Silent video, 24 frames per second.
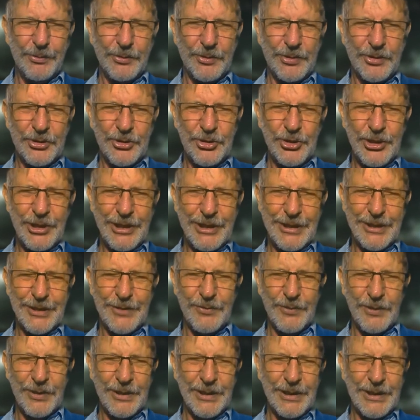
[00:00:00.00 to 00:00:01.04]
with Jesus
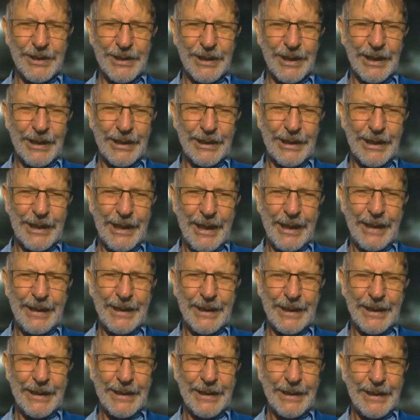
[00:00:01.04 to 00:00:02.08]
when it led
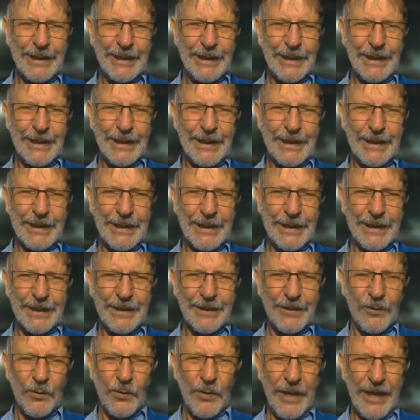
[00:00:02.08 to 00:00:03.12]
the
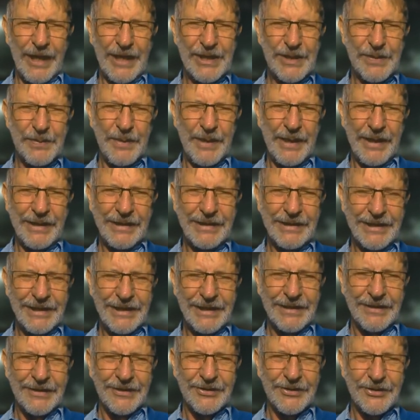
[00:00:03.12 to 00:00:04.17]
wise men.
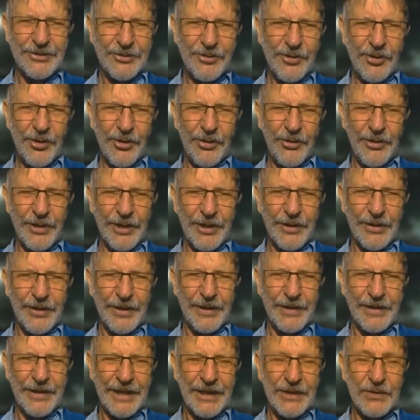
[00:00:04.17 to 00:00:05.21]
The star
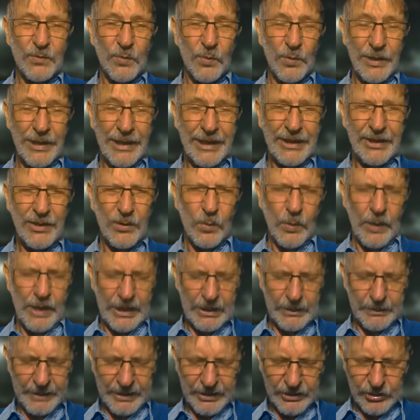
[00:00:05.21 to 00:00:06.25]
that led the
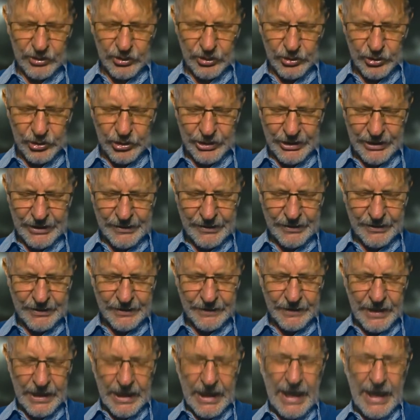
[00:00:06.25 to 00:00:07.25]
white men to Jesus.